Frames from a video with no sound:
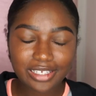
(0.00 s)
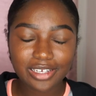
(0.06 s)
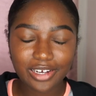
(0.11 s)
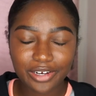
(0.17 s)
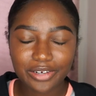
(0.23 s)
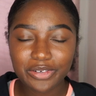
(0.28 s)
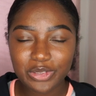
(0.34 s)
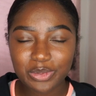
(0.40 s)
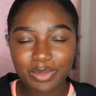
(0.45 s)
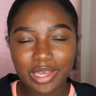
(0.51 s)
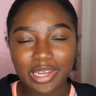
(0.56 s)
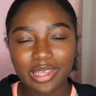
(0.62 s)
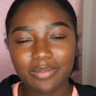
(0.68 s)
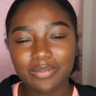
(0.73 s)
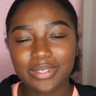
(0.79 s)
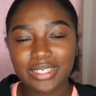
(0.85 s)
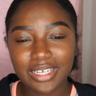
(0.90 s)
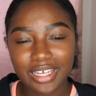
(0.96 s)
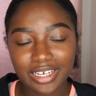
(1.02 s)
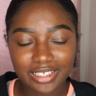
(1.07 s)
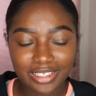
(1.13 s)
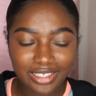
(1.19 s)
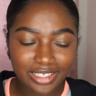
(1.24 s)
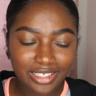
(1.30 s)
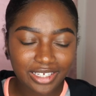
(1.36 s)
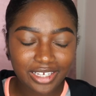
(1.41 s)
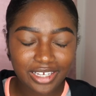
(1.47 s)
listeners. My name is
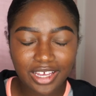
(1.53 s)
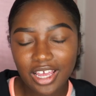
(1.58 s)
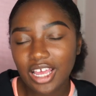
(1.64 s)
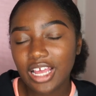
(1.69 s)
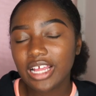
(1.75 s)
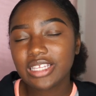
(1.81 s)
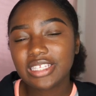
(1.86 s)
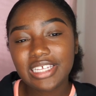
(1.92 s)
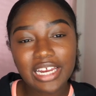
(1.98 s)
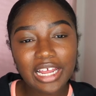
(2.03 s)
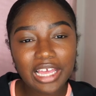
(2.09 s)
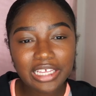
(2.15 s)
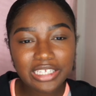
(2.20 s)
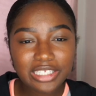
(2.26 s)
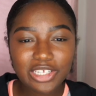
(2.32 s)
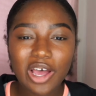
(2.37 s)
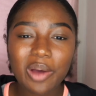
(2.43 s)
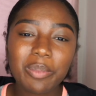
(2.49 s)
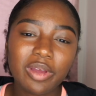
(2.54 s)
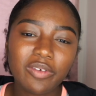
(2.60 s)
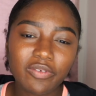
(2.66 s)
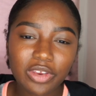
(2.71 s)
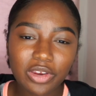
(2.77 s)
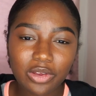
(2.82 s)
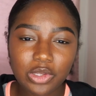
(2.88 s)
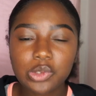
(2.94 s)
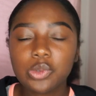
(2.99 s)
Nancy. Today's topic
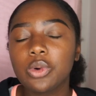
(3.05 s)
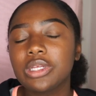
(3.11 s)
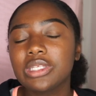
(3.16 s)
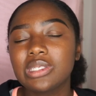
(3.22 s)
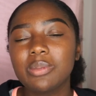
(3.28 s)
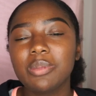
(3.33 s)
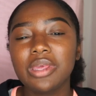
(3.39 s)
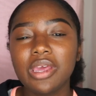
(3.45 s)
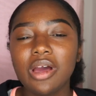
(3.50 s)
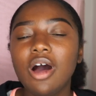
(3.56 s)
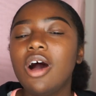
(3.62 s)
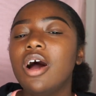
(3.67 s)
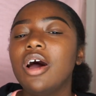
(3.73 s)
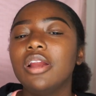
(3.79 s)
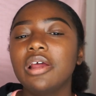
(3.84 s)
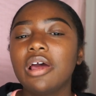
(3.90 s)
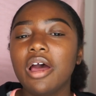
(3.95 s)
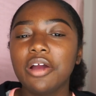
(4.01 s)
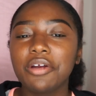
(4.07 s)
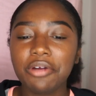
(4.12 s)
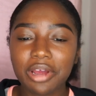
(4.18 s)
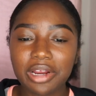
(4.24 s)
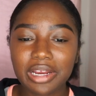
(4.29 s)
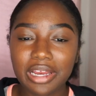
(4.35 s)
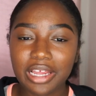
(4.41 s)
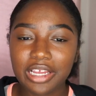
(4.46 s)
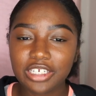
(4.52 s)
video is going to be on
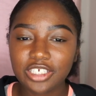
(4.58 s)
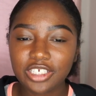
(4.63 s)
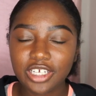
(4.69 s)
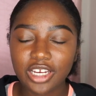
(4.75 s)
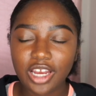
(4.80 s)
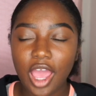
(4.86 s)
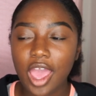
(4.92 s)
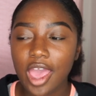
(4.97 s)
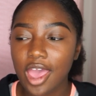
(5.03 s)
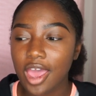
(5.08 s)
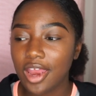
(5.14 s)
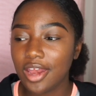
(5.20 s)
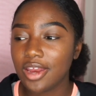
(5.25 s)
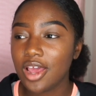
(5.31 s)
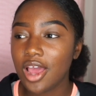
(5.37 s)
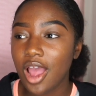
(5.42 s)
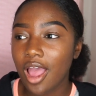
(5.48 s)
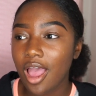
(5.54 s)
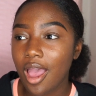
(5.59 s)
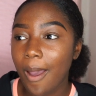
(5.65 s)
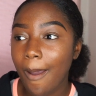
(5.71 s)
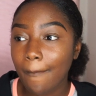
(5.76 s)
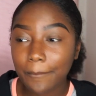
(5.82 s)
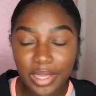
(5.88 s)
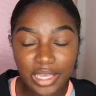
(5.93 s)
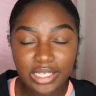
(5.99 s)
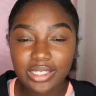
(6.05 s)
accreditation and
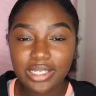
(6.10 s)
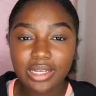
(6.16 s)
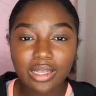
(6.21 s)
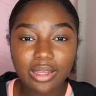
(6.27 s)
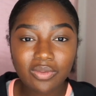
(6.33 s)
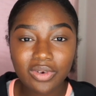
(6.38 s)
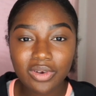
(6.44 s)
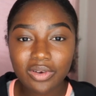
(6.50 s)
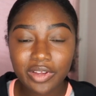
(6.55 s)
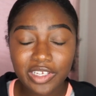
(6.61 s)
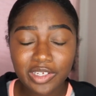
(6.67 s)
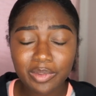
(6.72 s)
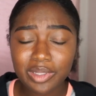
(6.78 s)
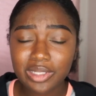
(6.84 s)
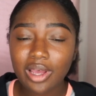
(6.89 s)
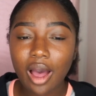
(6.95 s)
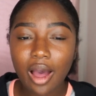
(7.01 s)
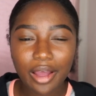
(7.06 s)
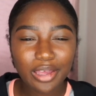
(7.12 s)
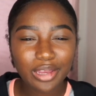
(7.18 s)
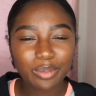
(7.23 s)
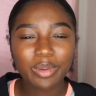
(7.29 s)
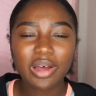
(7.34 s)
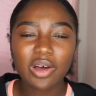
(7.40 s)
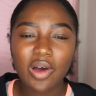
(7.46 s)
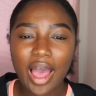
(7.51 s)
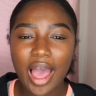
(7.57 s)
basically we're going to be talking
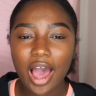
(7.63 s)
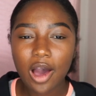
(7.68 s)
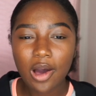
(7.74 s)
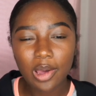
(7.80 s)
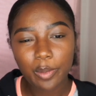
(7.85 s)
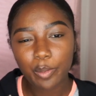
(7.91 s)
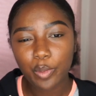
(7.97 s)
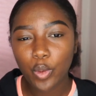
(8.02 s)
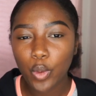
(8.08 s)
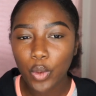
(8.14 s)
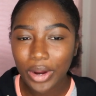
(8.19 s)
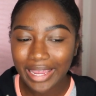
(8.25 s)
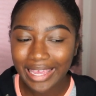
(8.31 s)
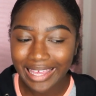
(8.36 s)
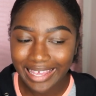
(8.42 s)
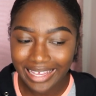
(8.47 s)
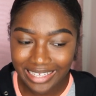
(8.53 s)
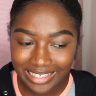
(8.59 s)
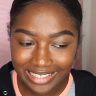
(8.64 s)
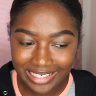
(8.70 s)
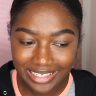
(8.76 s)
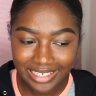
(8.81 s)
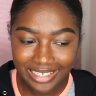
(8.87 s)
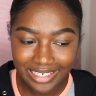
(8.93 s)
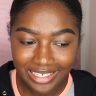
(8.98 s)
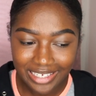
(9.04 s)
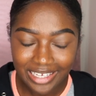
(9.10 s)
about how important
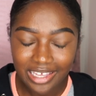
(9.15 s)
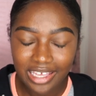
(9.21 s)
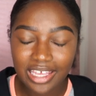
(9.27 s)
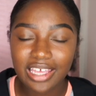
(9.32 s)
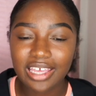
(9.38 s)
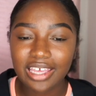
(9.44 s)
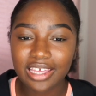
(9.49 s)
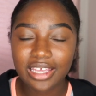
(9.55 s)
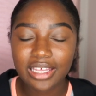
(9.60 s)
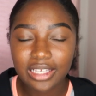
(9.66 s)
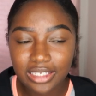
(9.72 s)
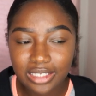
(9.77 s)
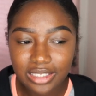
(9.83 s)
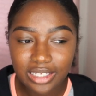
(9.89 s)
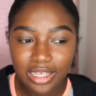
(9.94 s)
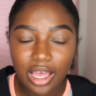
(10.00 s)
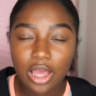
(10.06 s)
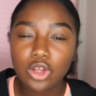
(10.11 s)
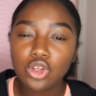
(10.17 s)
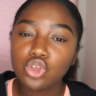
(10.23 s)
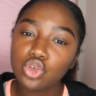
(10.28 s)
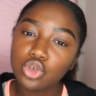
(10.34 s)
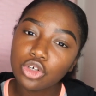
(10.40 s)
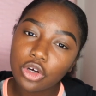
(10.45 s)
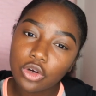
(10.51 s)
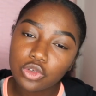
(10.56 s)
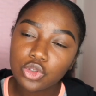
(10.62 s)
it is
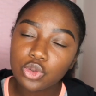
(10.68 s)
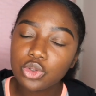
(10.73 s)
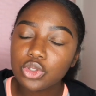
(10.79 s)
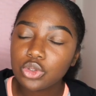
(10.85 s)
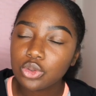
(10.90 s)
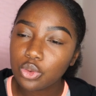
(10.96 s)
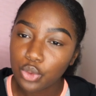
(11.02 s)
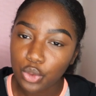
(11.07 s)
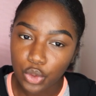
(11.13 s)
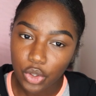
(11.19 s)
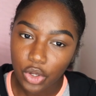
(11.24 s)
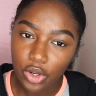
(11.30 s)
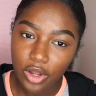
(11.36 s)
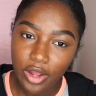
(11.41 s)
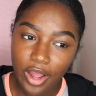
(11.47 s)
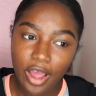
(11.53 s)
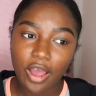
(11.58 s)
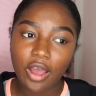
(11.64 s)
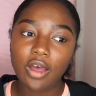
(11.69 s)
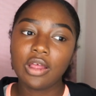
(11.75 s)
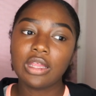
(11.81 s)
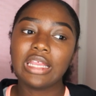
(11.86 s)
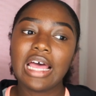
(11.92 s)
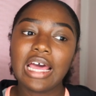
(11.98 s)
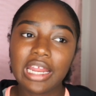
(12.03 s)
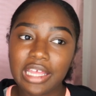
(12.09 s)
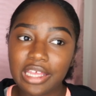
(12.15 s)
to go to a school
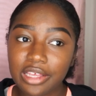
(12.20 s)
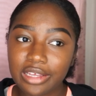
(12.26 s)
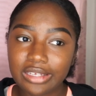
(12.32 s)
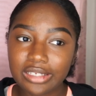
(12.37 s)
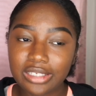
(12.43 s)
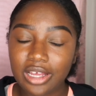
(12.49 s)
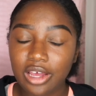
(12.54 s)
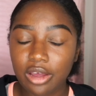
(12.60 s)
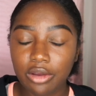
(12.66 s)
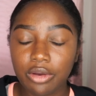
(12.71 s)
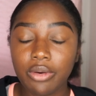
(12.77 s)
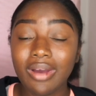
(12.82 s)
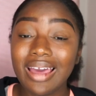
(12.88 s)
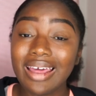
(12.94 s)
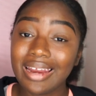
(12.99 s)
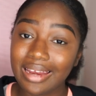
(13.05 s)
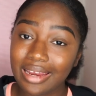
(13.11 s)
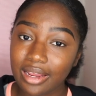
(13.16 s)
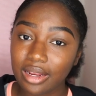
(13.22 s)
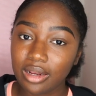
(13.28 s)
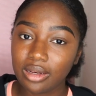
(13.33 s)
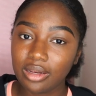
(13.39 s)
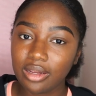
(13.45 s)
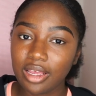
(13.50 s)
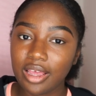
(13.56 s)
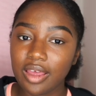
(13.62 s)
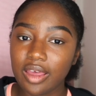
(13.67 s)
that is accredited
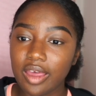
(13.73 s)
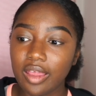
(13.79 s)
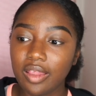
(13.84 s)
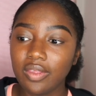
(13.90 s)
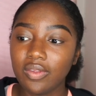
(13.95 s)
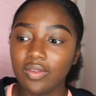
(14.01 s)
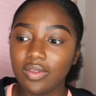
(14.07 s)
and